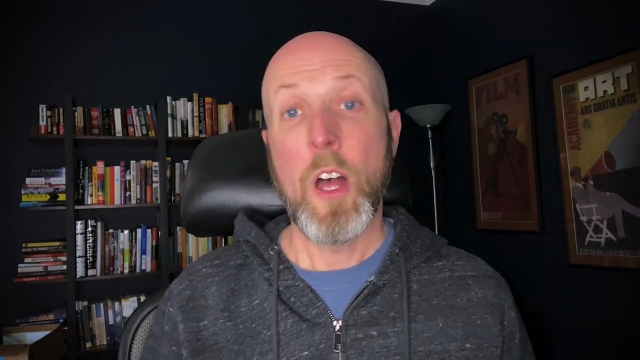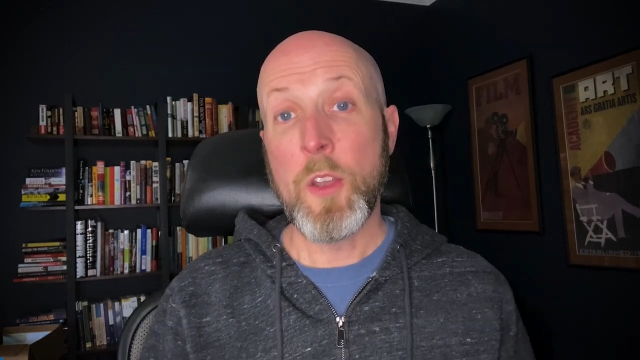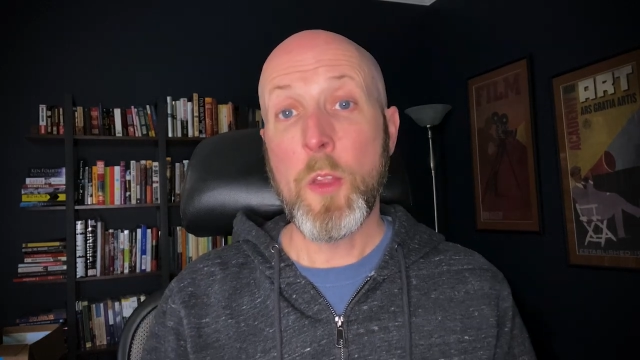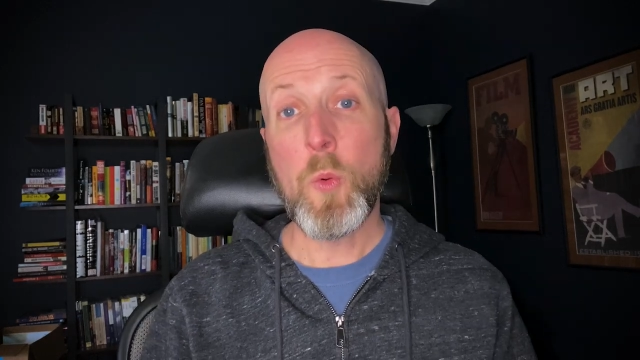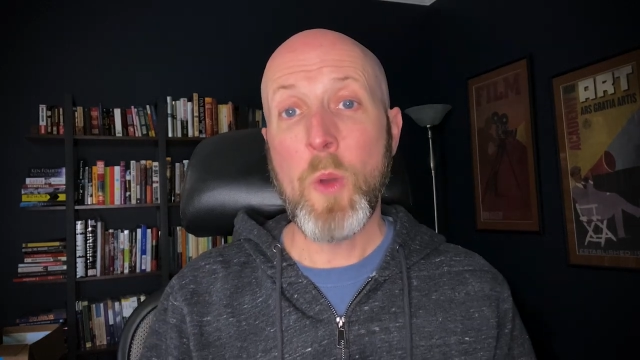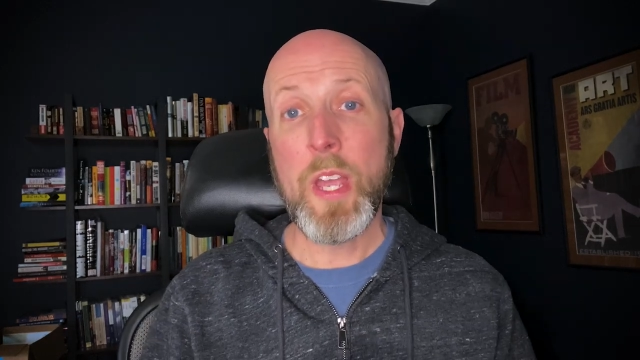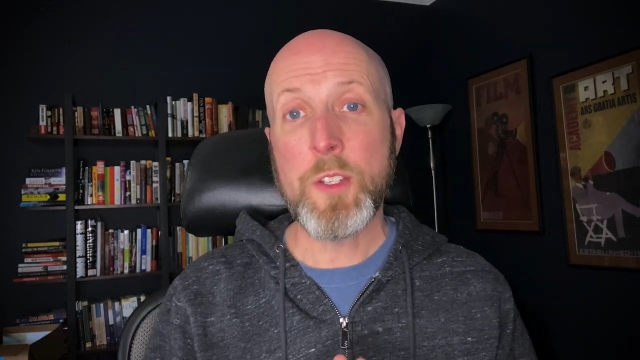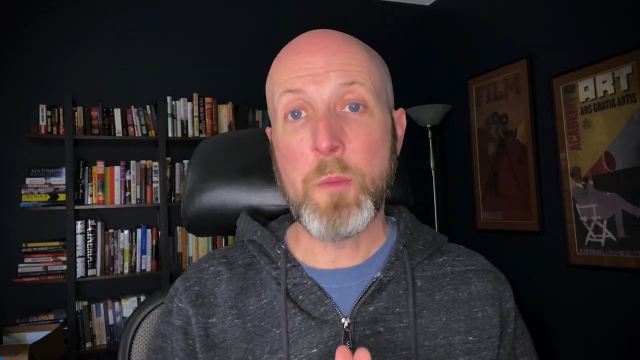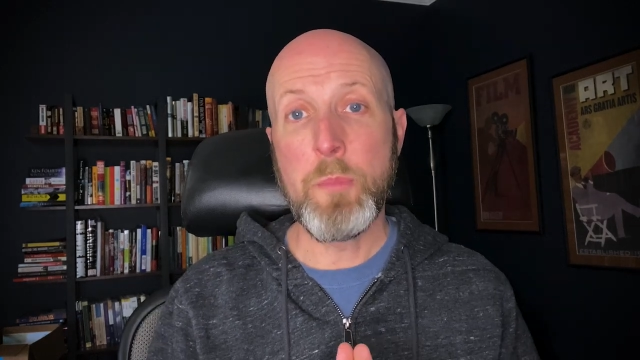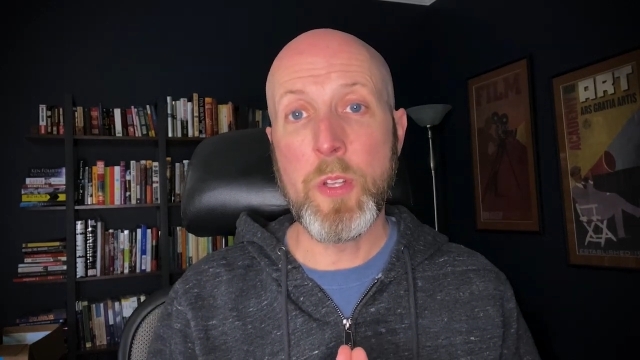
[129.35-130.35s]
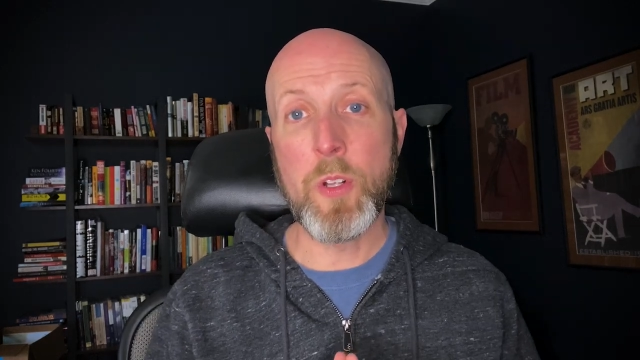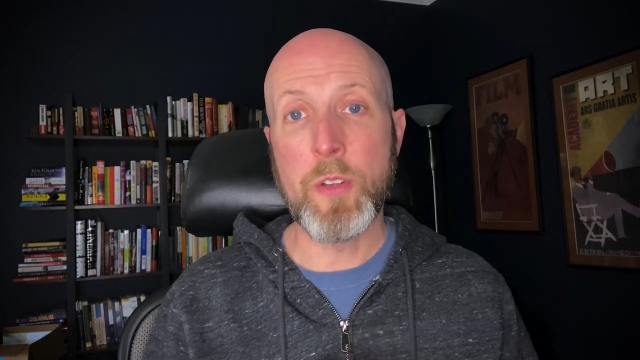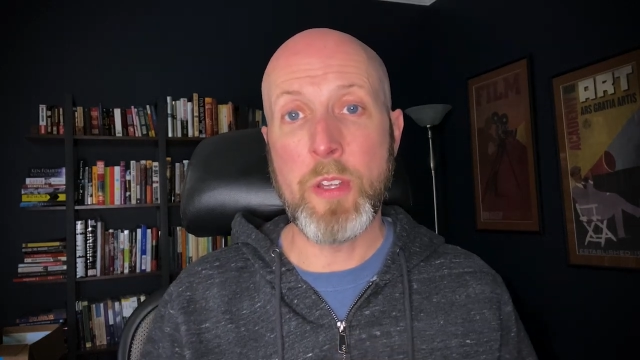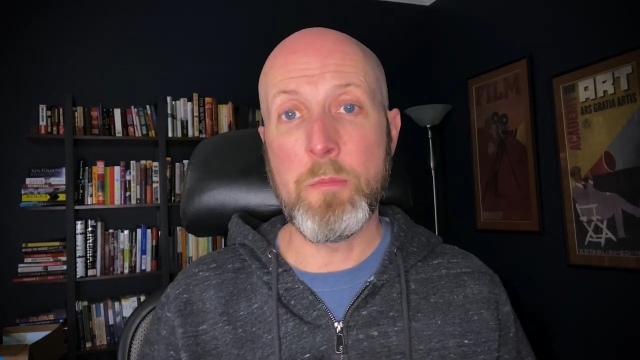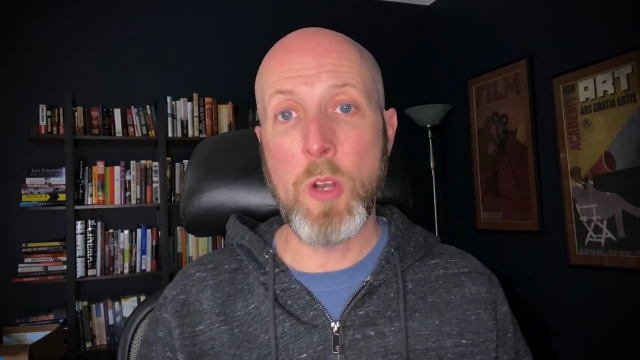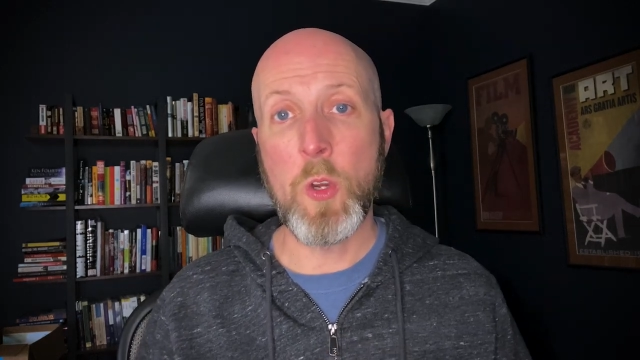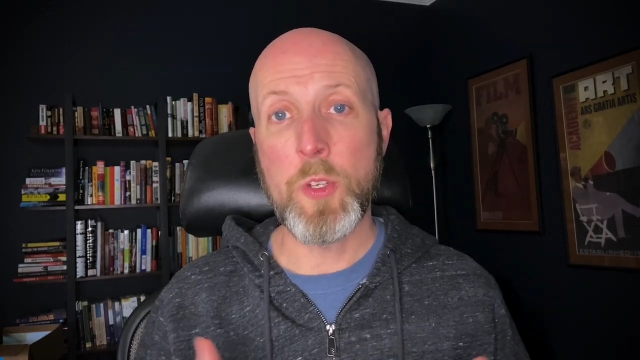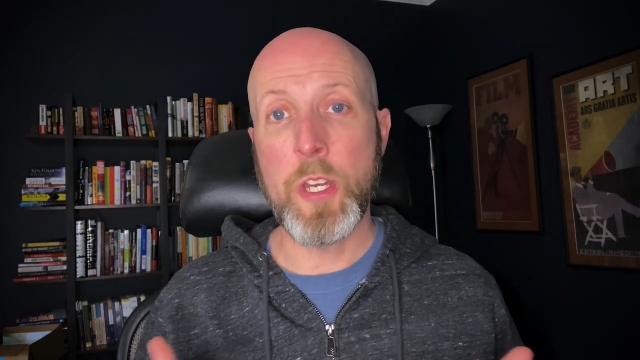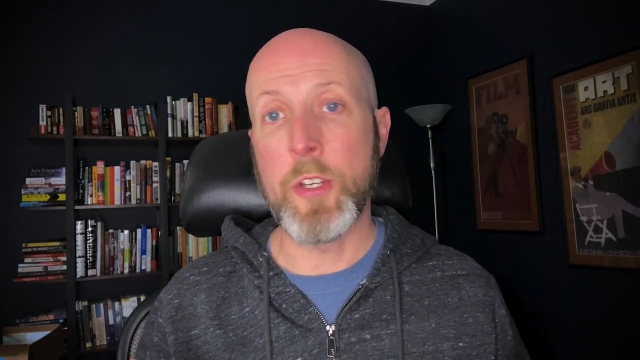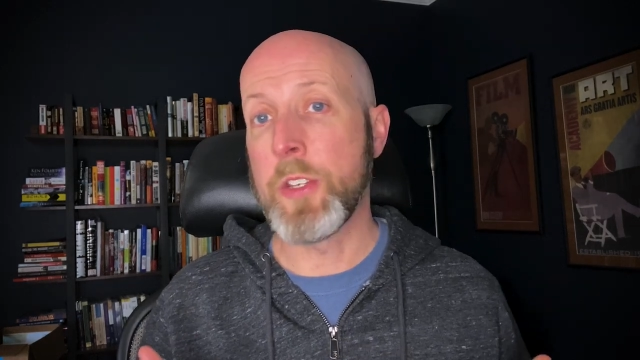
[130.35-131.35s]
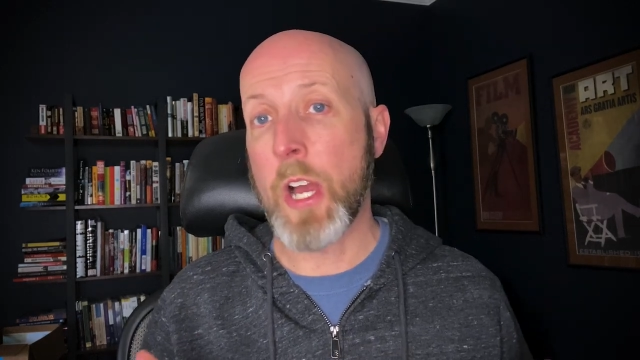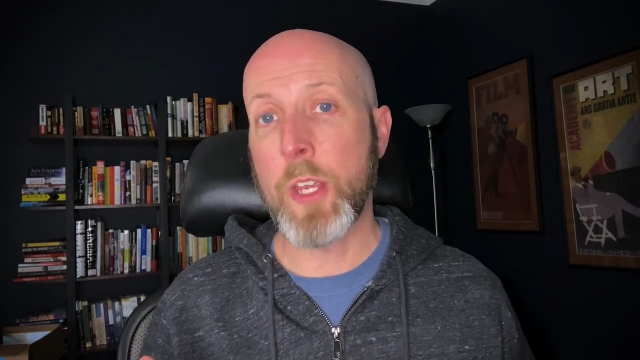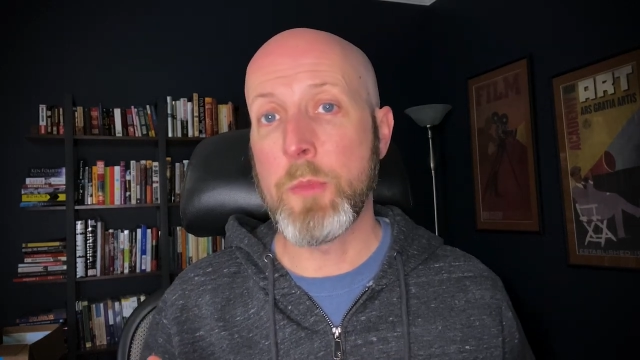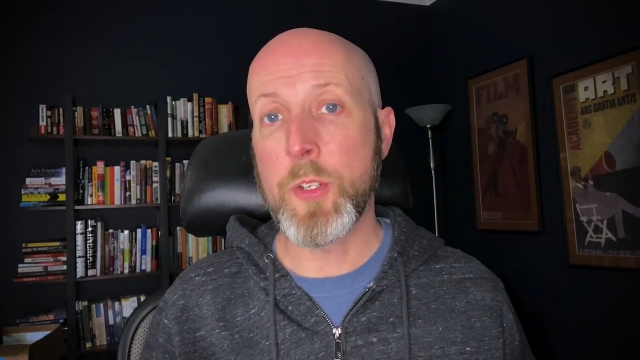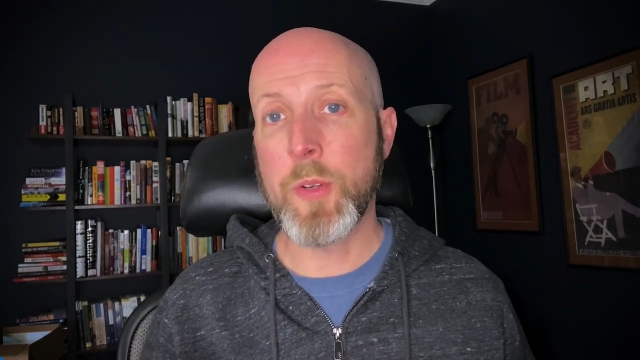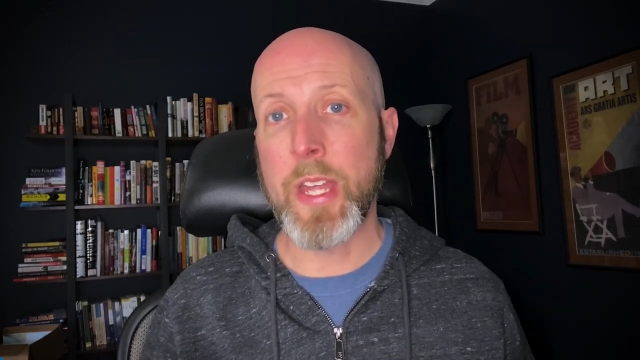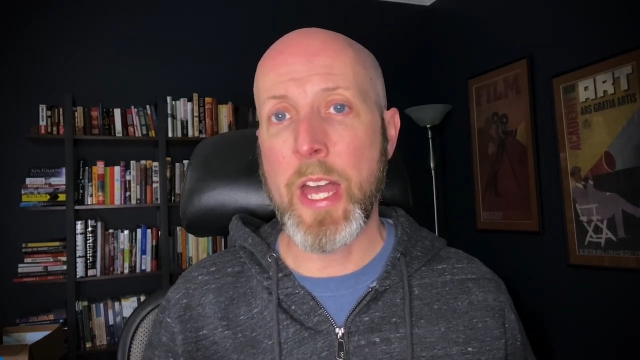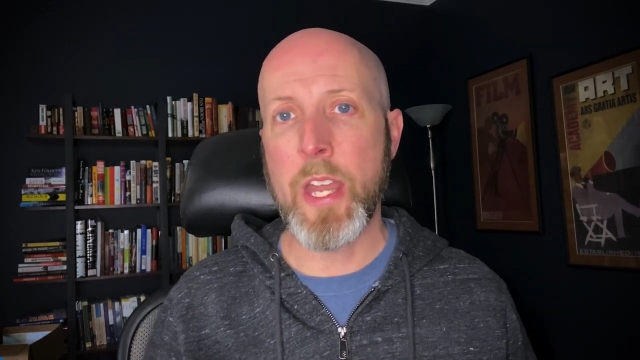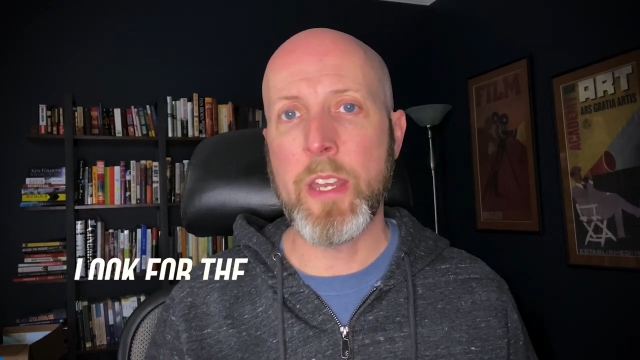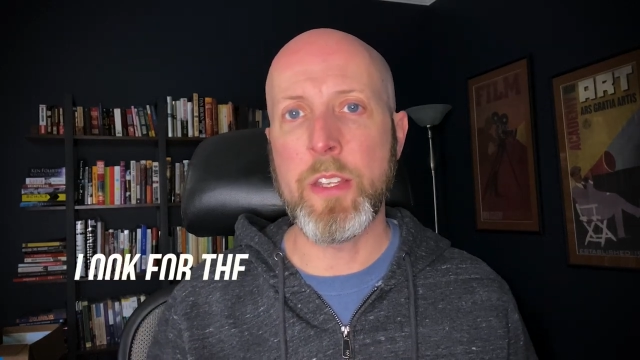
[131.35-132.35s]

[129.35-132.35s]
Another way to build emotion in your documentary edit